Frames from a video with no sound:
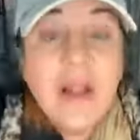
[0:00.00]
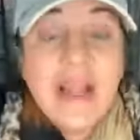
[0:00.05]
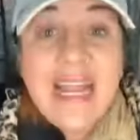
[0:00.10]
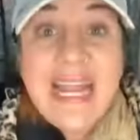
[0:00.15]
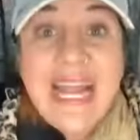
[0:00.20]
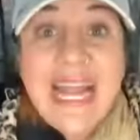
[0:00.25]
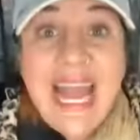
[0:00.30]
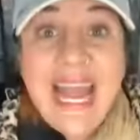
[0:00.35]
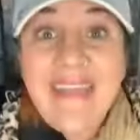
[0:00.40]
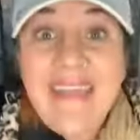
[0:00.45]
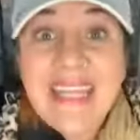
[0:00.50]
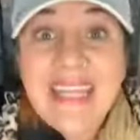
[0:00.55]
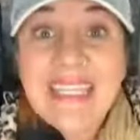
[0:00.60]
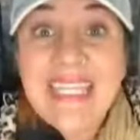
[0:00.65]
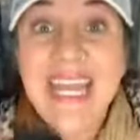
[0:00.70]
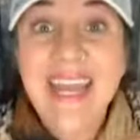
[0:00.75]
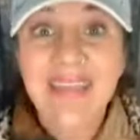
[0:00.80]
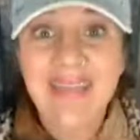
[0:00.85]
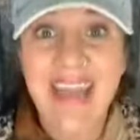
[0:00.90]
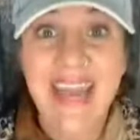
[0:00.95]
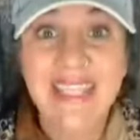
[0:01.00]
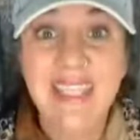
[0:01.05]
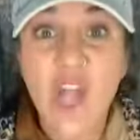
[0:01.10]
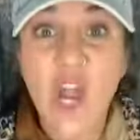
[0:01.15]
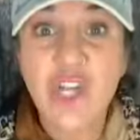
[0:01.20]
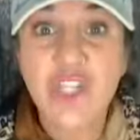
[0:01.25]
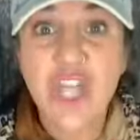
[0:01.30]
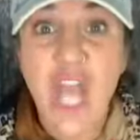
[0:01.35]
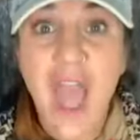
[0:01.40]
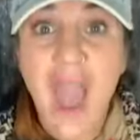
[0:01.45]
And that's it. That's our
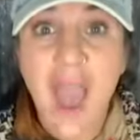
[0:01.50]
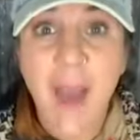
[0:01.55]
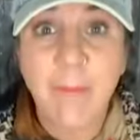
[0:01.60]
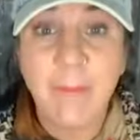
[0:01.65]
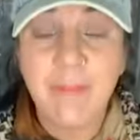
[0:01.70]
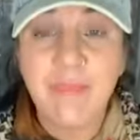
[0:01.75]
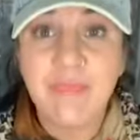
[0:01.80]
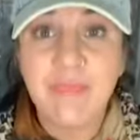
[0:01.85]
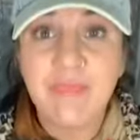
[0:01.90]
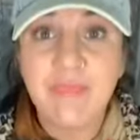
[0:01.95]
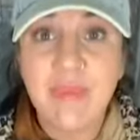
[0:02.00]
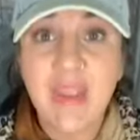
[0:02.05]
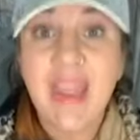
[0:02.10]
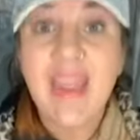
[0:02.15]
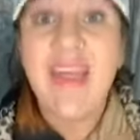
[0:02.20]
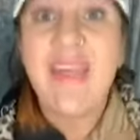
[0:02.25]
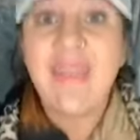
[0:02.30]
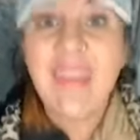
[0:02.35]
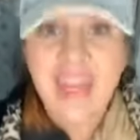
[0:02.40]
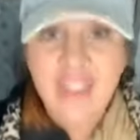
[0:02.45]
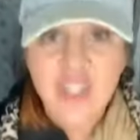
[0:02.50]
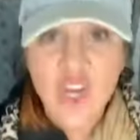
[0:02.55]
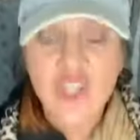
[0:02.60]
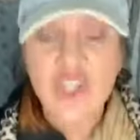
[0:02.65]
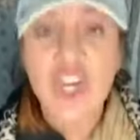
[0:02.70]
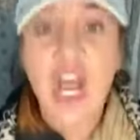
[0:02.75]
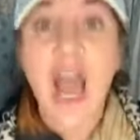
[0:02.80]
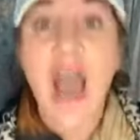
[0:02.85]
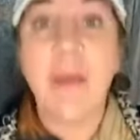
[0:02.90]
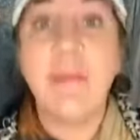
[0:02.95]
job. That's our
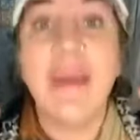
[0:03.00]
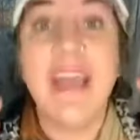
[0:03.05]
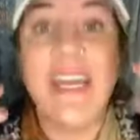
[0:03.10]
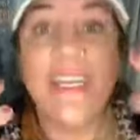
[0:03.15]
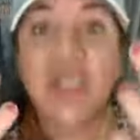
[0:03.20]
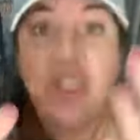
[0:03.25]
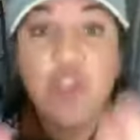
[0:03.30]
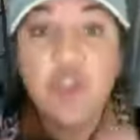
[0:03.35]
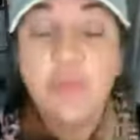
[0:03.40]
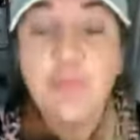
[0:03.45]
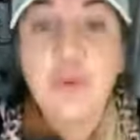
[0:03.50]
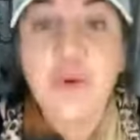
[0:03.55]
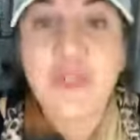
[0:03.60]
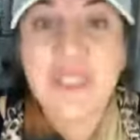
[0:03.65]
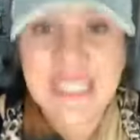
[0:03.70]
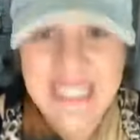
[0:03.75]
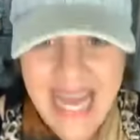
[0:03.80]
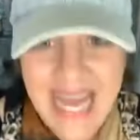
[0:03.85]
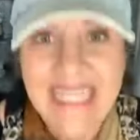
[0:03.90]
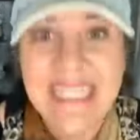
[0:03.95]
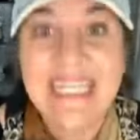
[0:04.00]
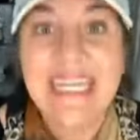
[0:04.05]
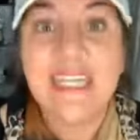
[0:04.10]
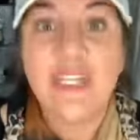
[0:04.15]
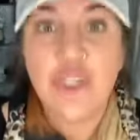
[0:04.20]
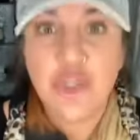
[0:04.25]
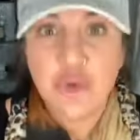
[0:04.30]
job is to present it to